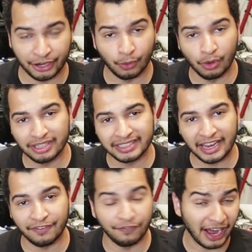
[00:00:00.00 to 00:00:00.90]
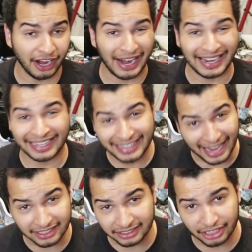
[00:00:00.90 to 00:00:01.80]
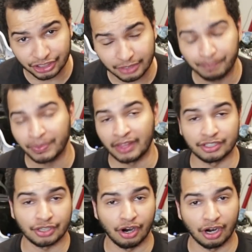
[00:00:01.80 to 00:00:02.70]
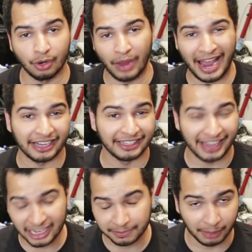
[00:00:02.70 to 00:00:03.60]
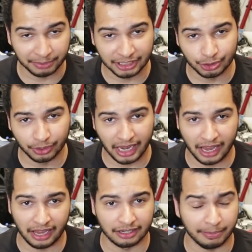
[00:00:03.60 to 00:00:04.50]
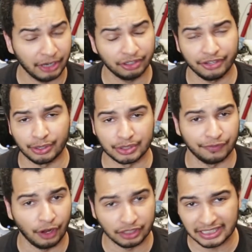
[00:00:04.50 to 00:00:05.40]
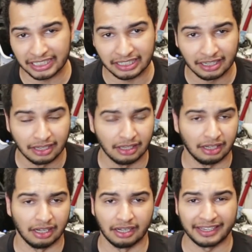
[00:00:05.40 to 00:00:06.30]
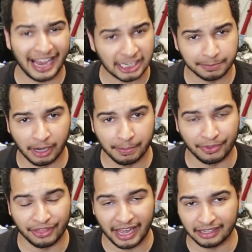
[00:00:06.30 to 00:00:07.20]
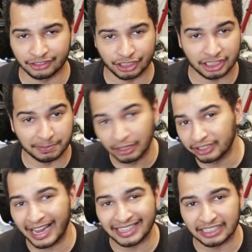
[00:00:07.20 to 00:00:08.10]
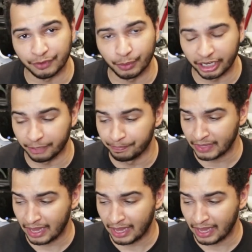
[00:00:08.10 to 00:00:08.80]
There was a fire at a gas station. This car had gas pumped into it, and apparently there was a faulty gas pump that just spilled gas everywhere.